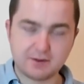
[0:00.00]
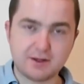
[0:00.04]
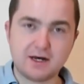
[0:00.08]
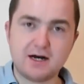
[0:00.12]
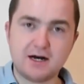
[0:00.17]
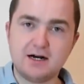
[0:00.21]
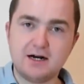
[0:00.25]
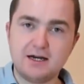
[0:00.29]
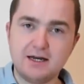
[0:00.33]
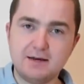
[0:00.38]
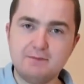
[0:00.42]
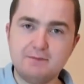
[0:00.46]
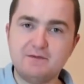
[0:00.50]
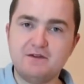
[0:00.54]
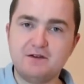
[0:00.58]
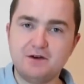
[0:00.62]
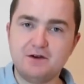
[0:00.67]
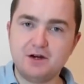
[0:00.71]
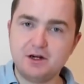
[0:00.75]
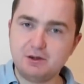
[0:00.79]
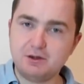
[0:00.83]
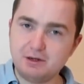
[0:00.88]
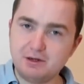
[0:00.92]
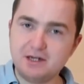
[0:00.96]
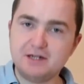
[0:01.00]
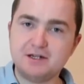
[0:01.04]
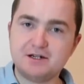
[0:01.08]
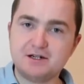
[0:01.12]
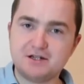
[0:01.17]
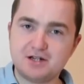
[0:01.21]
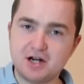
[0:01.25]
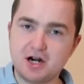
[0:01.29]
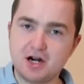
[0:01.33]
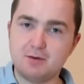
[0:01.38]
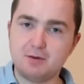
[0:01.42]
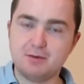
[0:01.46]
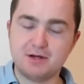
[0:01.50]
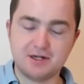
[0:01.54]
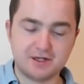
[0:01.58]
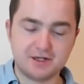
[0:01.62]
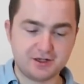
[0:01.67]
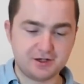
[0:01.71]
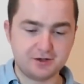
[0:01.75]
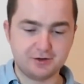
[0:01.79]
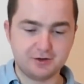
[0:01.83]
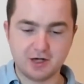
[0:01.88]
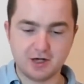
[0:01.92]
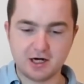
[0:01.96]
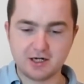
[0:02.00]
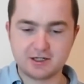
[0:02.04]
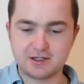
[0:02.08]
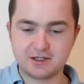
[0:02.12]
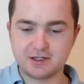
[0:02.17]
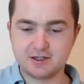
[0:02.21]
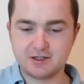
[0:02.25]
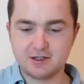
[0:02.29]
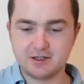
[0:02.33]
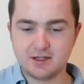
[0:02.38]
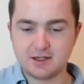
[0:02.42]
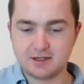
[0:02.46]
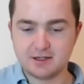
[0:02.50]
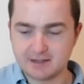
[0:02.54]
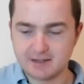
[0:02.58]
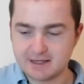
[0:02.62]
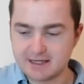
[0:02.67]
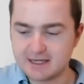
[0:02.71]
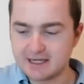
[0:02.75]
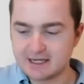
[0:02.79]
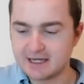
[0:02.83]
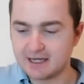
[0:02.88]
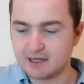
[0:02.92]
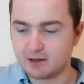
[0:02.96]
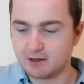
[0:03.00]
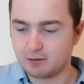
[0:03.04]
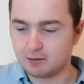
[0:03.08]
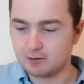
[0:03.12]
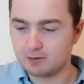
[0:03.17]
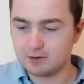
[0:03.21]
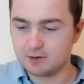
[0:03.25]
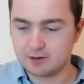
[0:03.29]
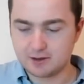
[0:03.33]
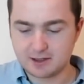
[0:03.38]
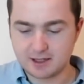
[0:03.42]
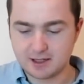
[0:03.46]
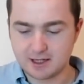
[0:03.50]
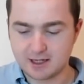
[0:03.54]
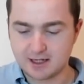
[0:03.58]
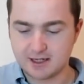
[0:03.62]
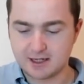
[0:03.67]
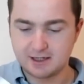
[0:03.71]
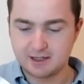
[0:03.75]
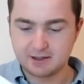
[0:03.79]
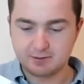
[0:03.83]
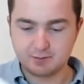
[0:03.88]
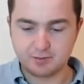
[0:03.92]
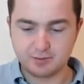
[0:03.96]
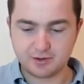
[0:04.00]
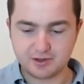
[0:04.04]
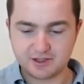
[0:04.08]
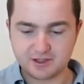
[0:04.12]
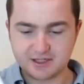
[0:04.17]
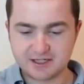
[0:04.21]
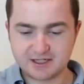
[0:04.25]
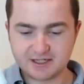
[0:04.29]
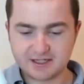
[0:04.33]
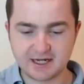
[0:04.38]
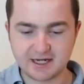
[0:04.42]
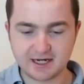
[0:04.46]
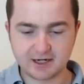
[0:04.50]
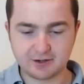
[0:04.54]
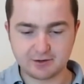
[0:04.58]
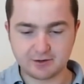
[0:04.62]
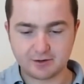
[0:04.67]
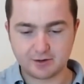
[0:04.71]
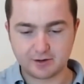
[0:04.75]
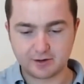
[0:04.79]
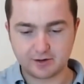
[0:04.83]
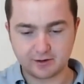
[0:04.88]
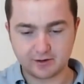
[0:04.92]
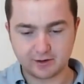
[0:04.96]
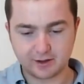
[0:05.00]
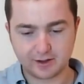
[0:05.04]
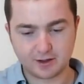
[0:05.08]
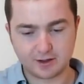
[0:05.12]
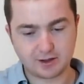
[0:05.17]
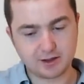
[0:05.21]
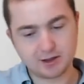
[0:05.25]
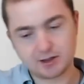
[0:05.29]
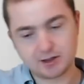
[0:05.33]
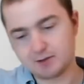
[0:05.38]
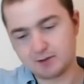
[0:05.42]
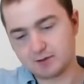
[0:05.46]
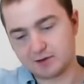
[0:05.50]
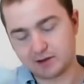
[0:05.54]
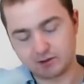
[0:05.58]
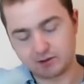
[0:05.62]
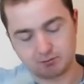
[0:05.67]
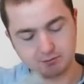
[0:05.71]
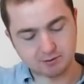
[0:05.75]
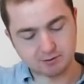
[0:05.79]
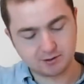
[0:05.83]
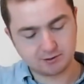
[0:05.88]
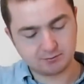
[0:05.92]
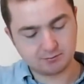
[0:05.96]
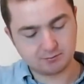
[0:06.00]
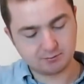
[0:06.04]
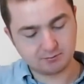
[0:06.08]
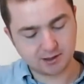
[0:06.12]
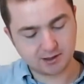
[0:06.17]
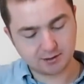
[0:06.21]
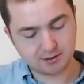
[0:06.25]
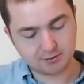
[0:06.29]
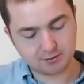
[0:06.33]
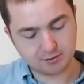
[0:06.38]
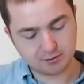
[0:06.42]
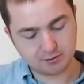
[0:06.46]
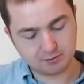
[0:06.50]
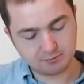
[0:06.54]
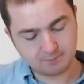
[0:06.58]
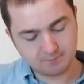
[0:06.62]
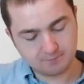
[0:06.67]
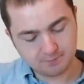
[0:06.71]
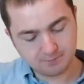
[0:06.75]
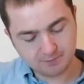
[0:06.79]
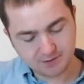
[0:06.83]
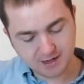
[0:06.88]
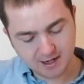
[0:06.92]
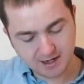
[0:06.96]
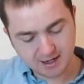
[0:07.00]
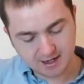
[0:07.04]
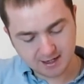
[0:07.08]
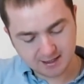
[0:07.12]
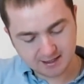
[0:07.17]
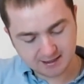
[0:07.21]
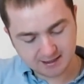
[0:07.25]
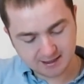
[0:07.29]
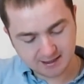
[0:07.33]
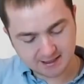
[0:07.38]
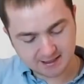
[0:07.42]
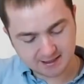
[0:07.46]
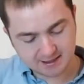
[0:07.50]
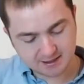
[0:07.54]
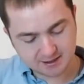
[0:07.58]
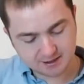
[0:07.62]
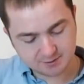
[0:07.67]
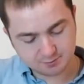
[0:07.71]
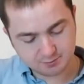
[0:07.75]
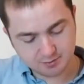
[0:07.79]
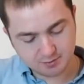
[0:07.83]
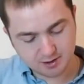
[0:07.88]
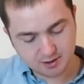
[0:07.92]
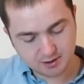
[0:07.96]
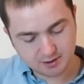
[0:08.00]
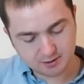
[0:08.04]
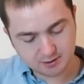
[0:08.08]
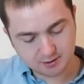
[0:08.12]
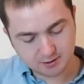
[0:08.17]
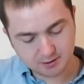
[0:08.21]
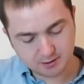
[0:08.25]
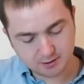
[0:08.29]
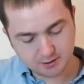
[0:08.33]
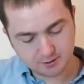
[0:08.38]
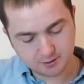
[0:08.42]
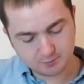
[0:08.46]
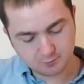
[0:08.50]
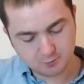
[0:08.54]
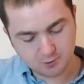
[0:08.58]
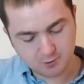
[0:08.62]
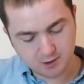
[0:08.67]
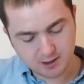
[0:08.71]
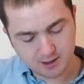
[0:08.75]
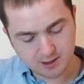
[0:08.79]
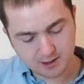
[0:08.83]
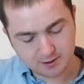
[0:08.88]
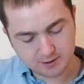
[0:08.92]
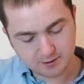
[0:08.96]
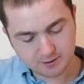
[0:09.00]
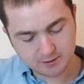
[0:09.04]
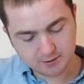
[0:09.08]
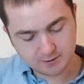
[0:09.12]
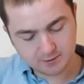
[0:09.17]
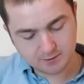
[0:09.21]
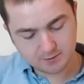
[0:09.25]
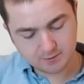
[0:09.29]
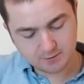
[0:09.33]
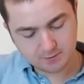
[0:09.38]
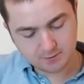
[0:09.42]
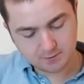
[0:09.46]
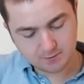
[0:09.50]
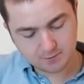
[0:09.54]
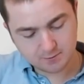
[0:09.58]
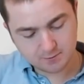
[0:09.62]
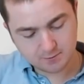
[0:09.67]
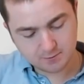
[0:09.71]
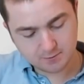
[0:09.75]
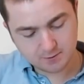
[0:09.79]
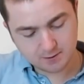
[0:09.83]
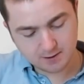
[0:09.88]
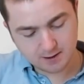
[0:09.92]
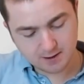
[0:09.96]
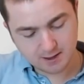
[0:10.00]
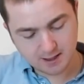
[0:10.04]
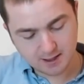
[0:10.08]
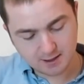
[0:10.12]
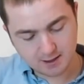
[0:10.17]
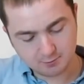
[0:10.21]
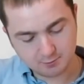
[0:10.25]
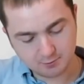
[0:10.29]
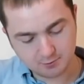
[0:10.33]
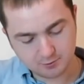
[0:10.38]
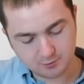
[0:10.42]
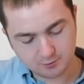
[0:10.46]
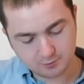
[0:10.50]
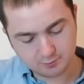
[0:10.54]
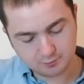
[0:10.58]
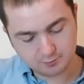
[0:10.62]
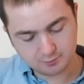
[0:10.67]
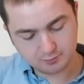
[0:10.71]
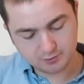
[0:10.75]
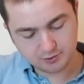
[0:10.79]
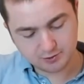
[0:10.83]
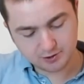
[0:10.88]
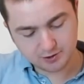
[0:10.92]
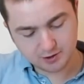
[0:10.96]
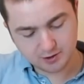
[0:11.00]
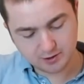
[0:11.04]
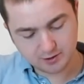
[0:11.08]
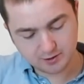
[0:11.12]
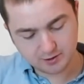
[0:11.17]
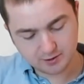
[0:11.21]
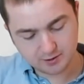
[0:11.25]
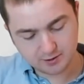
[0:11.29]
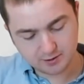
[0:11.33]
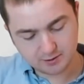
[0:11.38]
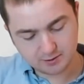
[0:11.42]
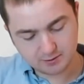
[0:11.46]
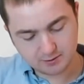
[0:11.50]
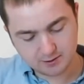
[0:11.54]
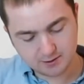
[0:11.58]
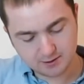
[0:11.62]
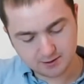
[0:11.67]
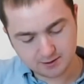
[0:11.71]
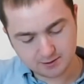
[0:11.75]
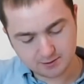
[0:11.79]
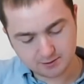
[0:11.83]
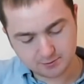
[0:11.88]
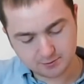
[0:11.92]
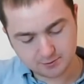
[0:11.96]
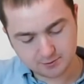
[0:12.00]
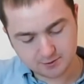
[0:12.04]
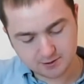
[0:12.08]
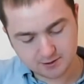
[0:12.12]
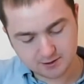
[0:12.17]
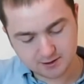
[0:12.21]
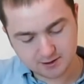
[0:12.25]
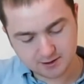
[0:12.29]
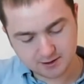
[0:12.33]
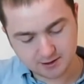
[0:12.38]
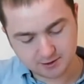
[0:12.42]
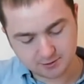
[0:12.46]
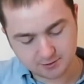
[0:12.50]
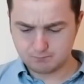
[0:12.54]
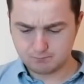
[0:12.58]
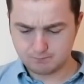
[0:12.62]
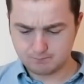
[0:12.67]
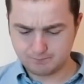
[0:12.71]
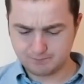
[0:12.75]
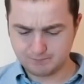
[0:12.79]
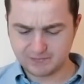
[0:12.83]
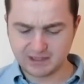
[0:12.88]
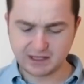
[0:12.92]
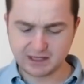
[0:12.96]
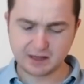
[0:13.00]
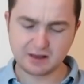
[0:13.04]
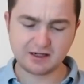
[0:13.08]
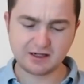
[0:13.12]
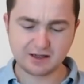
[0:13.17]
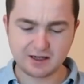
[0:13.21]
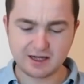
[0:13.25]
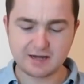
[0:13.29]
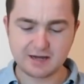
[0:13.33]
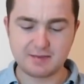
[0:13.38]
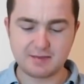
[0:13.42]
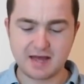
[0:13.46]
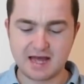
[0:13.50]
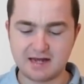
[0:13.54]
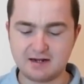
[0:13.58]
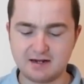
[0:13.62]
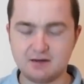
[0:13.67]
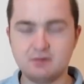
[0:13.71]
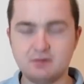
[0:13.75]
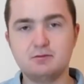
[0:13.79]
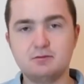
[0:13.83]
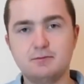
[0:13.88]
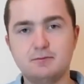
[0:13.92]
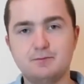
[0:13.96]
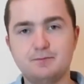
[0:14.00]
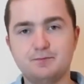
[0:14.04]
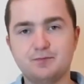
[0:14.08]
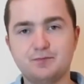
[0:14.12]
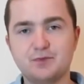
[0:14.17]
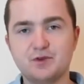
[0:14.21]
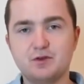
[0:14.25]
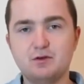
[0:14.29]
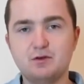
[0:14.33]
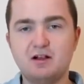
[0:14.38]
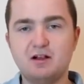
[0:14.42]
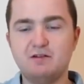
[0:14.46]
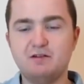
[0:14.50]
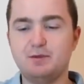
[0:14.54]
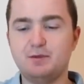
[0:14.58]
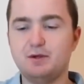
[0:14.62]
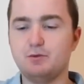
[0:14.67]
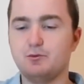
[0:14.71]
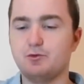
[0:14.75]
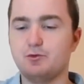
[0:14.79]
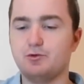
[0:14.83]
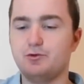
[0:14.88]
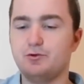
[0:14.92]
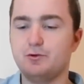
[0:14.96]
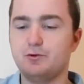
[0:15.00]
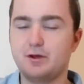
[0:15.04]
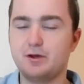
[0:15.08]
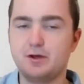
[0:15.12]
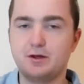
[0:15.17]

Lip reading: I am very determined to not kneel and put stickers on this, except this one, because I need it, but otherwise I won't put any other stickers. It's not that bad. Could have been worse.